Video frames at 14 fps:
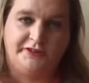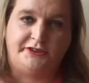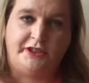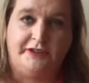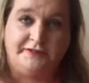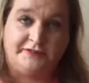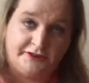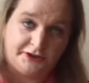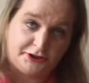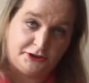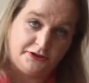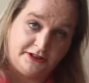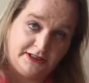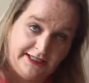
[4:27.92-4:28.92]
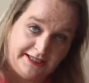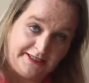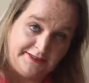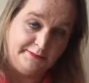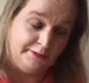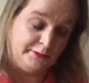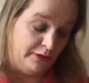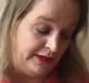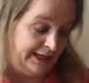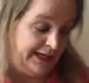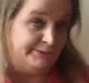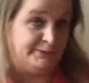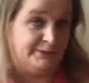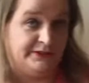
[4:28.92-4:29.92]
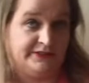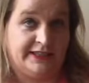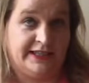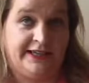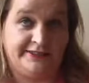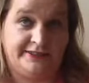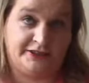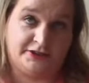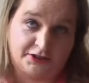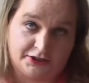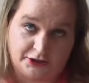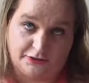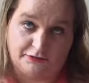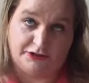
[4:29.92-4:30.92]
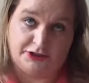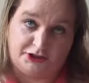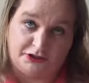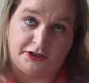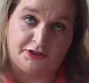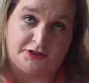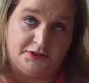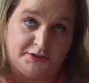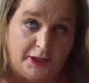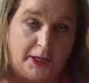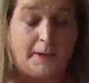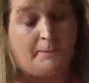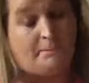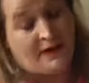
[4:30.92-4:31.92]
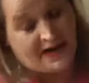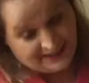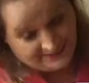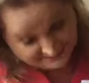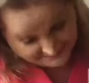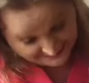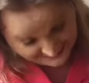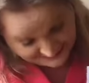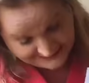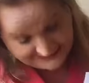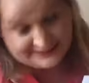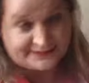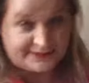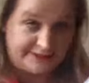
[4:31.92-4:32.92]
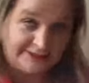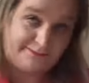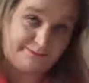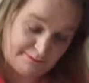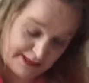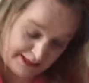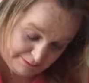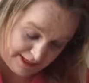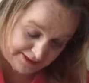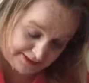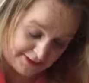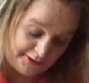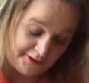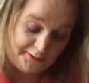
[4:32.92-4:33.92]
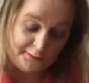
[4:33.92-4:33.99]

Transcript: Sorry for the short delay, but what happened is I had to consult the instructions. Apparently it does matter.